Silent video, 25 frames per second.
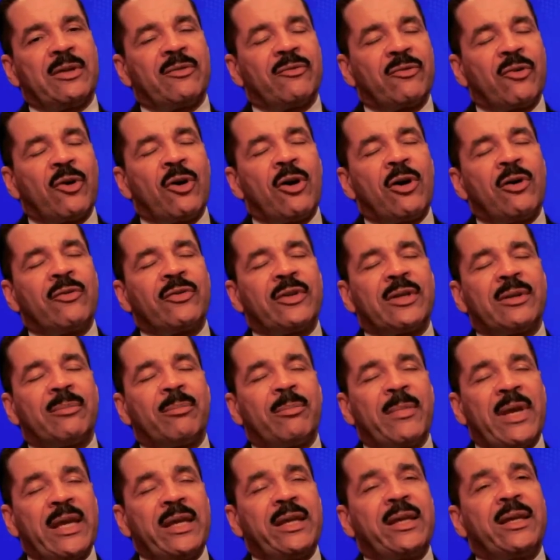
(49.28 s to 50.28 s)
involved
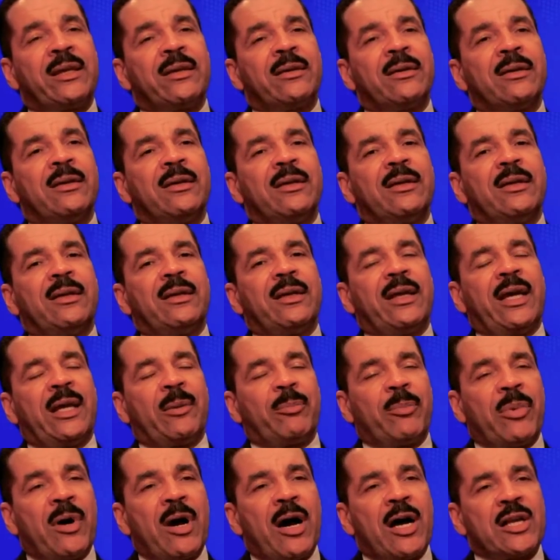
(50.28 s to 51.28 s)
in making
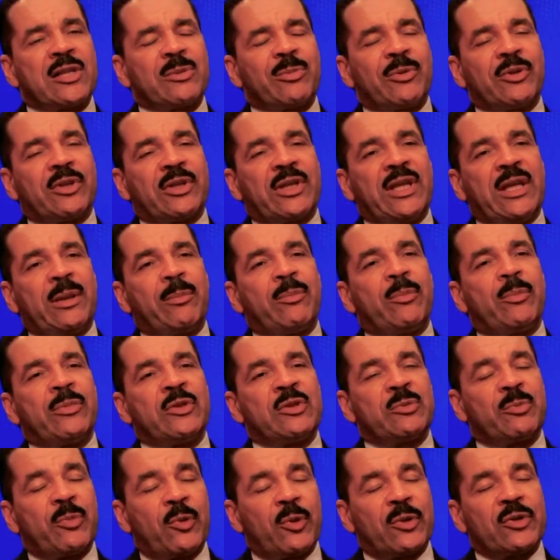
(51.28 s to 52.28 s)
it possible to keep
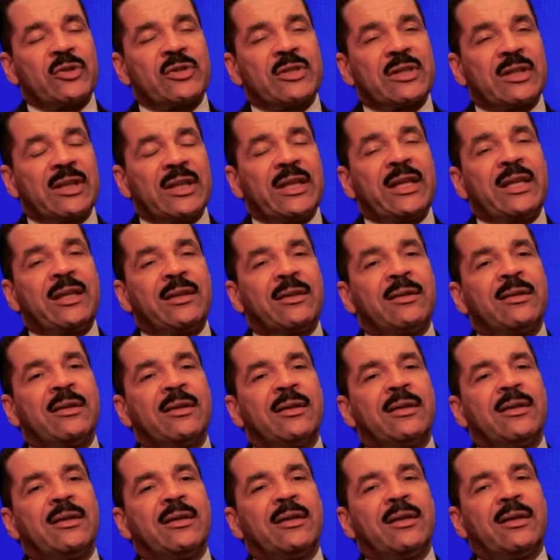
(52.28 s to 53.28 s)
sports clean
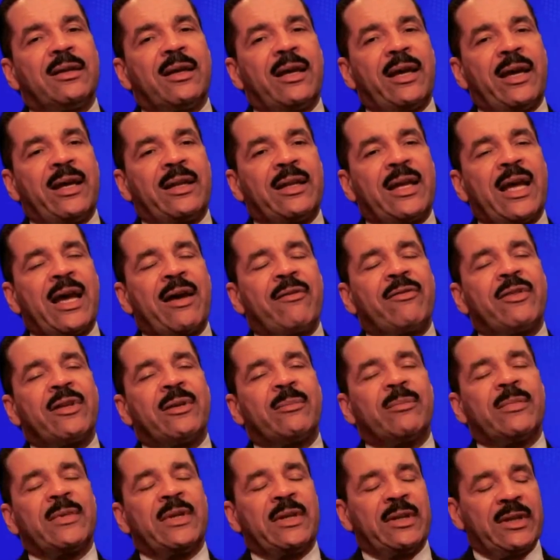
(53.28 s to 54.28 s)
and have
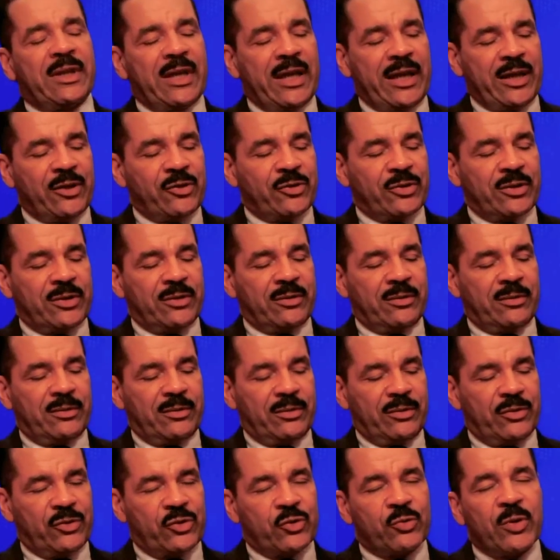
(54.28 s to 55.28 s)
them engage in
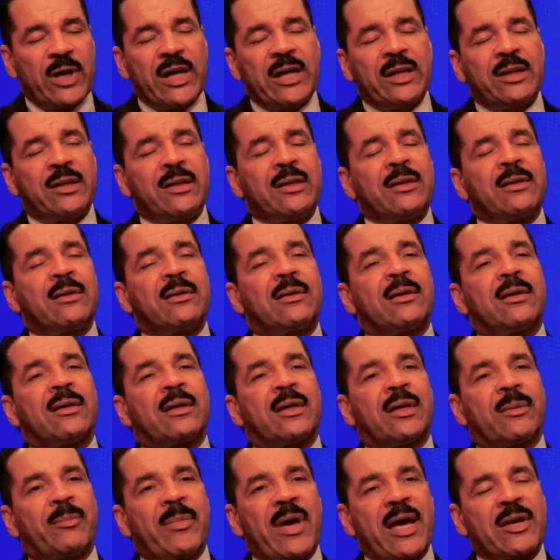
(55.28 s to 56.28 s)
training,
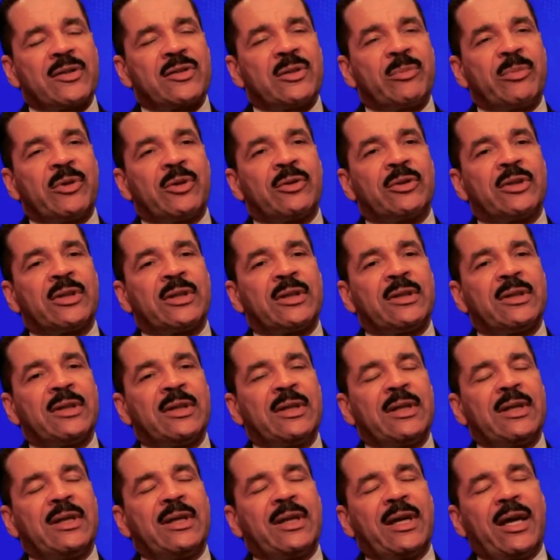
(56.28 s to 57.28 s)
capacity building,
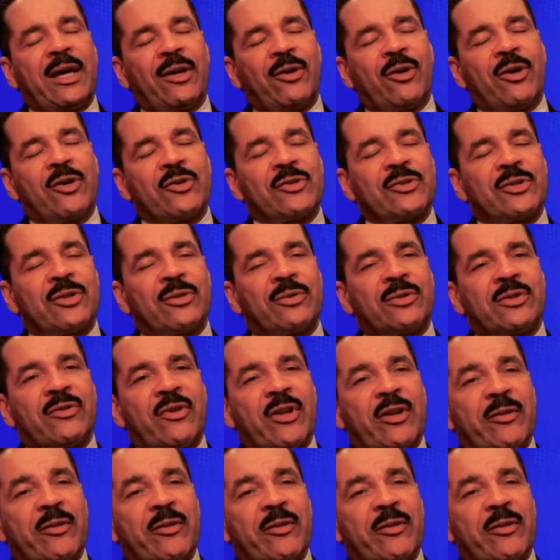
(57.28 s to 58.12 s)
and also